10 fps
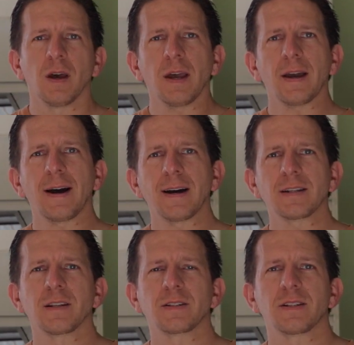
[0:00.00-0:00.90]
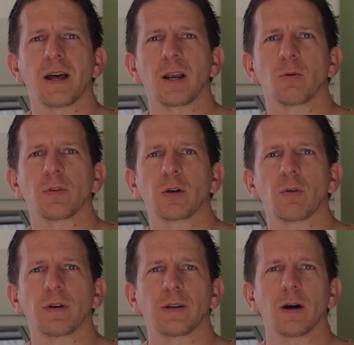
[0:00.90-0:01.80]
Hey guys, this is Alan with the
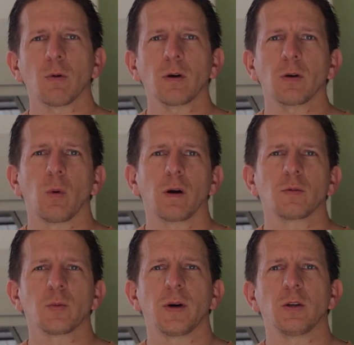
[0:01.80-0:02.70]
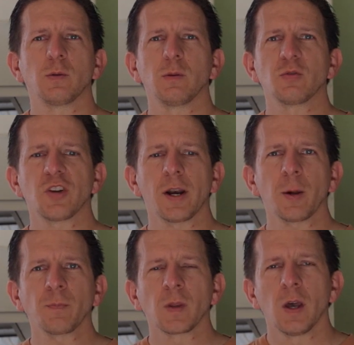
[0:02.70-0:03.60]
Grilling Network. Welcome to my YouTube
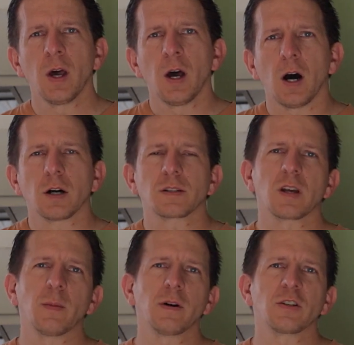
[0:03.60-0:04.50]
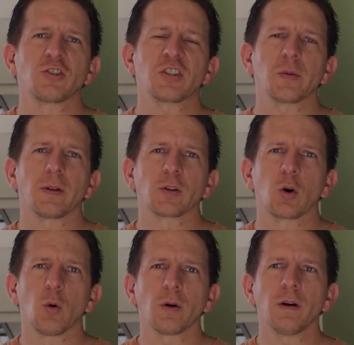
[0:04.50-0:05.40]
channel. Uh, summer is just around the
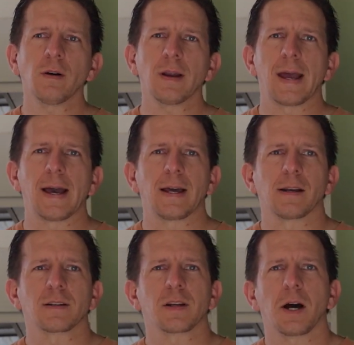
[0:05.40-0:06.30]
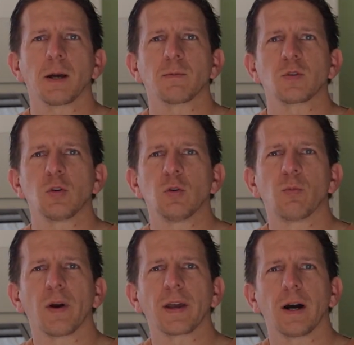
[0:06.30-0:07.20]
corner and it's time to
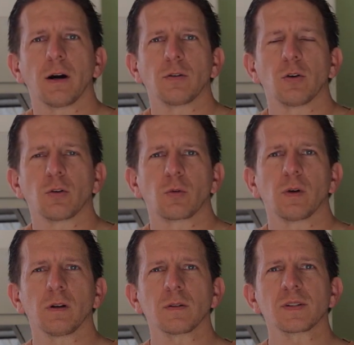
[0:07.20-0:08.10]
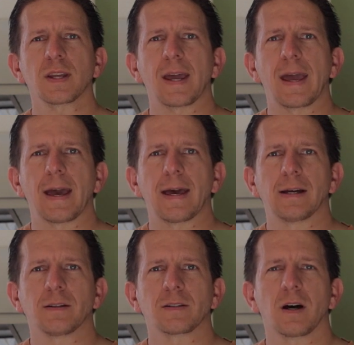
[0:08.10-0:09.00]
break out your grills
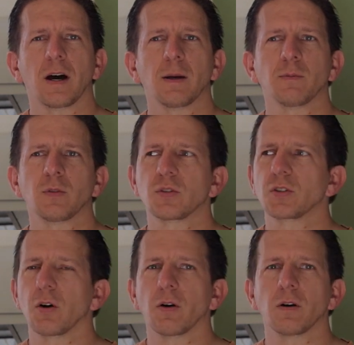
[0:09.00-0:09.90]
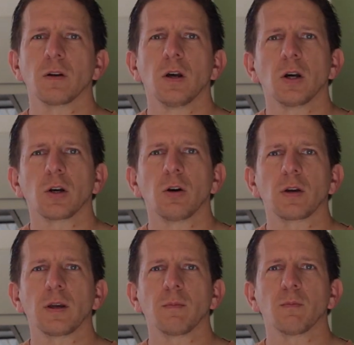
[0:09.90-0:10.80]
and time to start
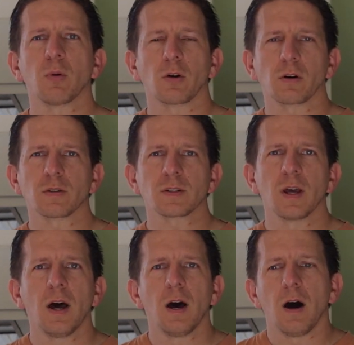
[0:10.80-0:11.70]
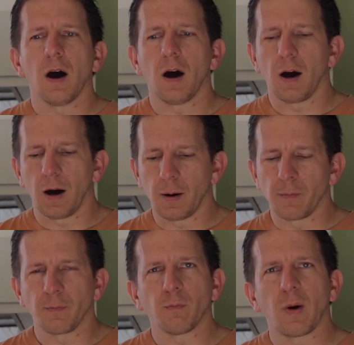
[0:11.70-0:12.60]
cooking burgers.
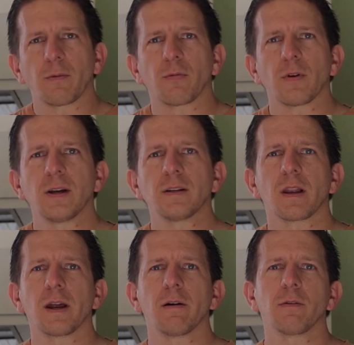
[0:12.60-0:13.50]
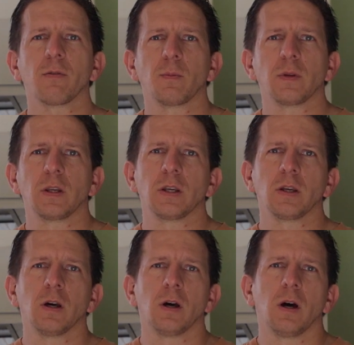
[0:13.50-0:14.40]
Um, my friend Larry from the
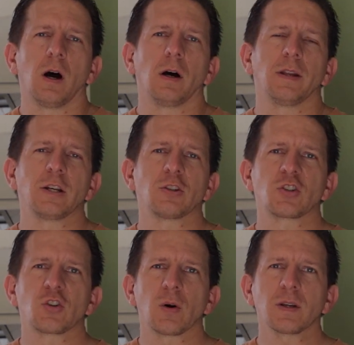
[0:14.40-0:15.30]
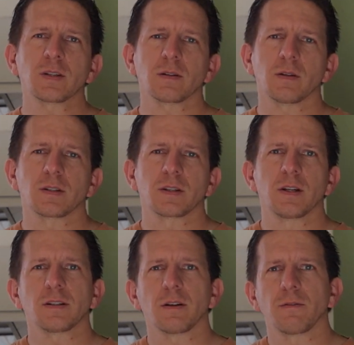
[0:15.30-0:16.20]
uh, Nature's Choice
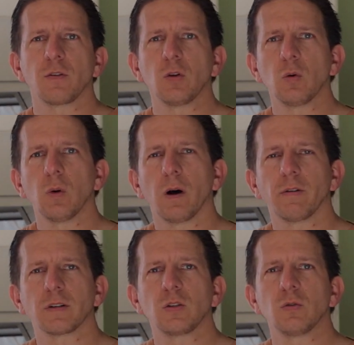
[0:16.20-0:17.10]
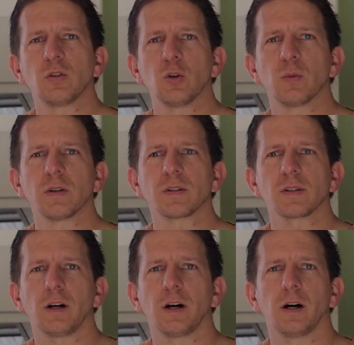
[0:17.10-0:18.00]
sent a few of us
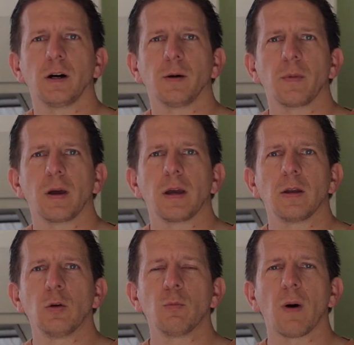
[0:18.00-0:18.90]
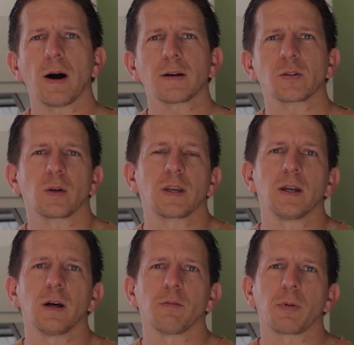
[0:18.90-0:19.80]
YouTubers um, a new box or a
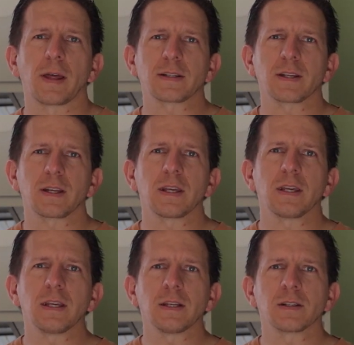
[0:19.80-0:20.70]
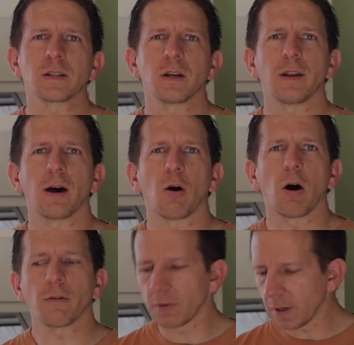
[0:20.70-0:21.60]
kit of planks that he's now
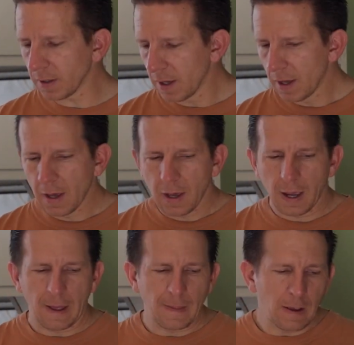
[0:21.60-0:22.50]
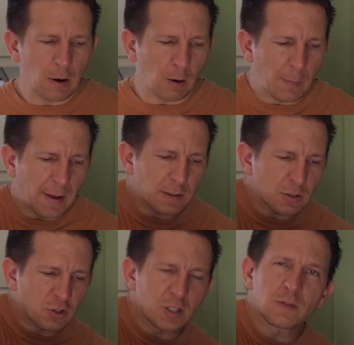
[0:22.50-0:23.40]
offering and they are
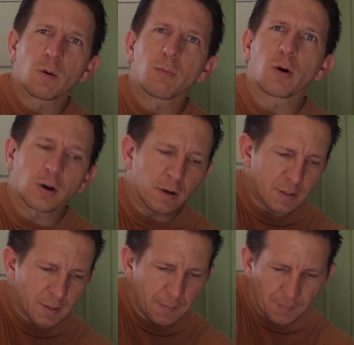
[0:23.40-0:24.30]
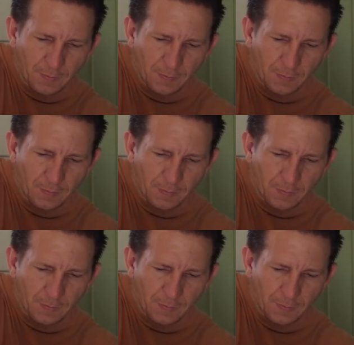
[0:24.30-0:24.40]
meant just for burgers.